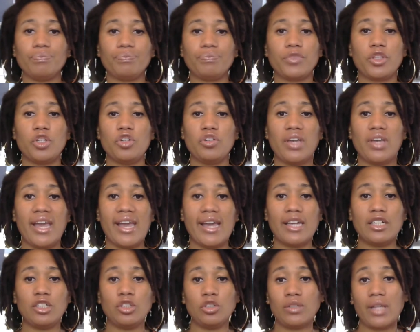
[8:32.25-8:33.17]
You
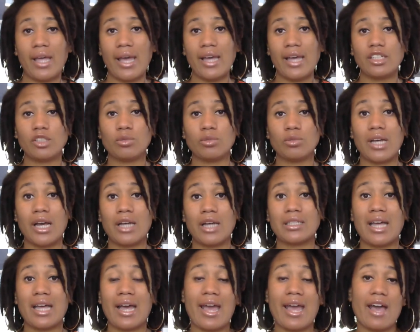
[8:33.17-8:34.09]
can do that.
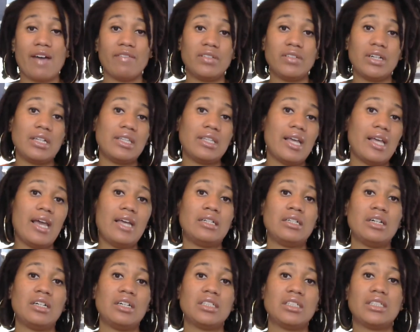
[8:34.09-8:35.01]
Sometimes I have done that,
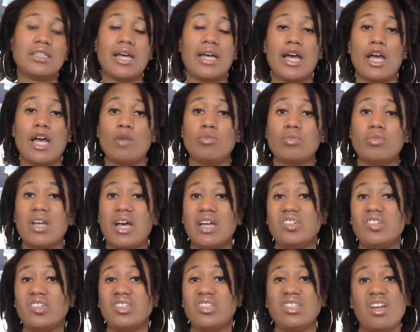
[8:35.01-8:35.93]
and other times I
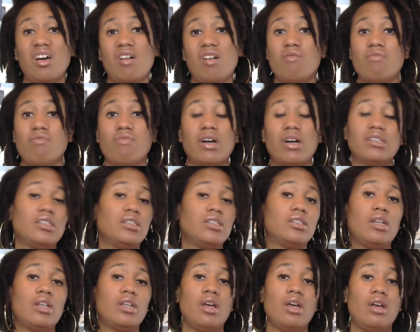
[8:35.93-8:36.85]
just go. I
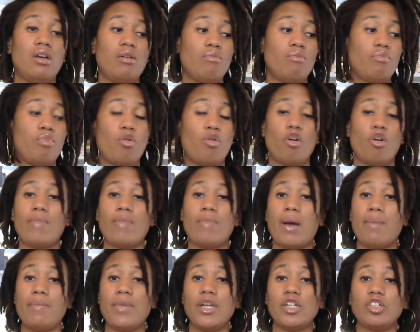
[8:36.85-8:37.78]
just pour
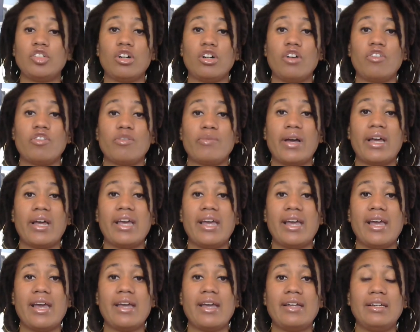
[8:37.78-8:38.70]
my mixture over my
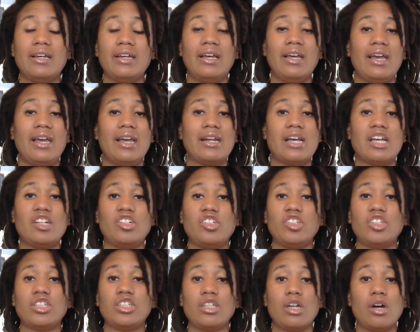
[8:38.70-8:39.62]
head and I
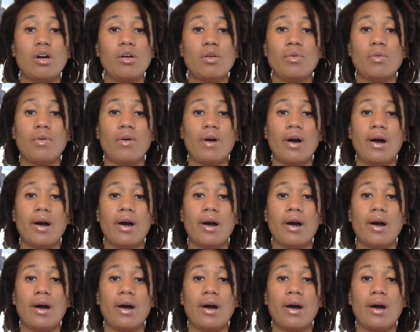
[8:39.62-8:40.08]
just go.